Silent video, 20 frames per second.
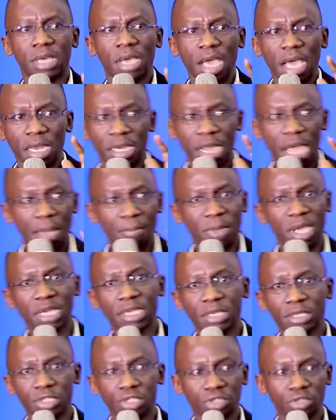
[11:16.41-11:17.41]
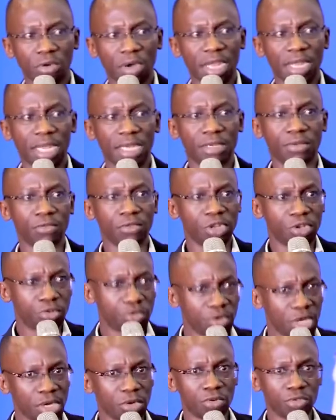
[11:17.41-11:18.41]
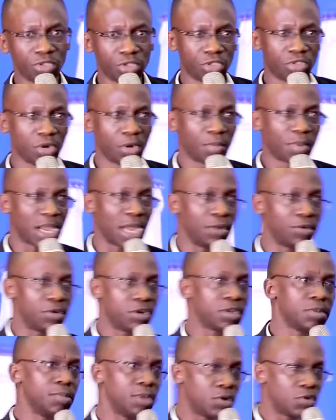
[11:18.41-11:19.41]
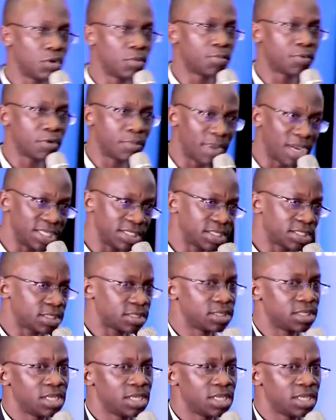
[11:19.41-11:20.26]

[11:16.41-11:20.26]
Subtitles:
and making sure that we do a good job cannot be compromised.